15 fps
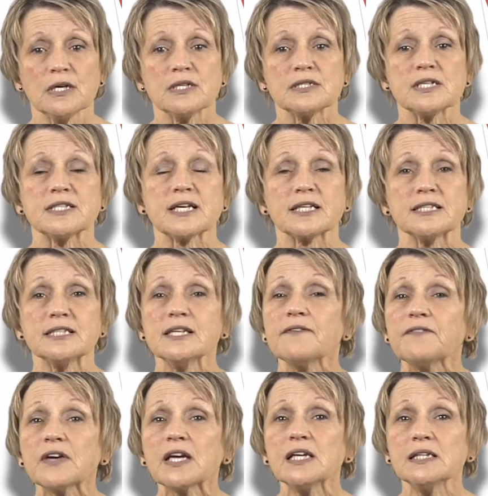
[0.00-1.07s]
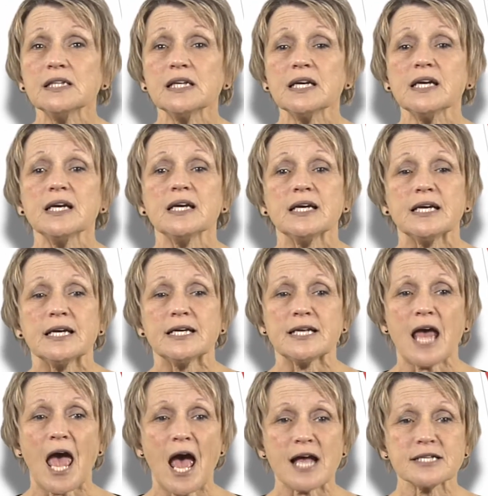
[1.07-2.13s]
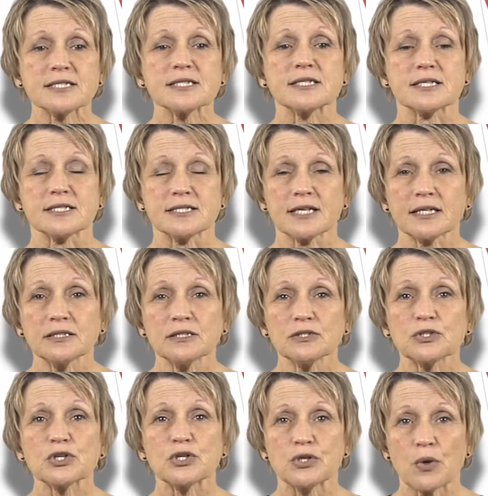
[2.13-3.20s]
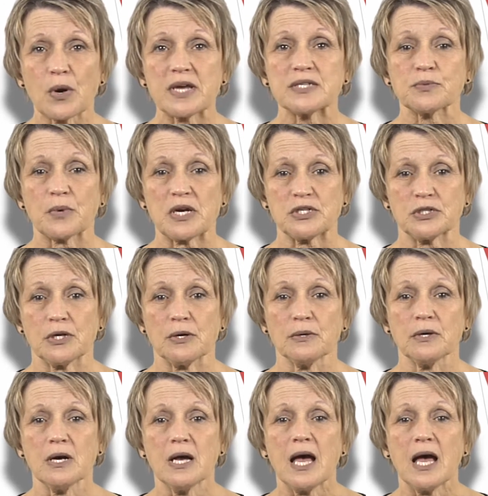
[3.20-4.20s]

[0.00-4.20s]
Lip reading: to significantly enhance the signal-to-noise ratio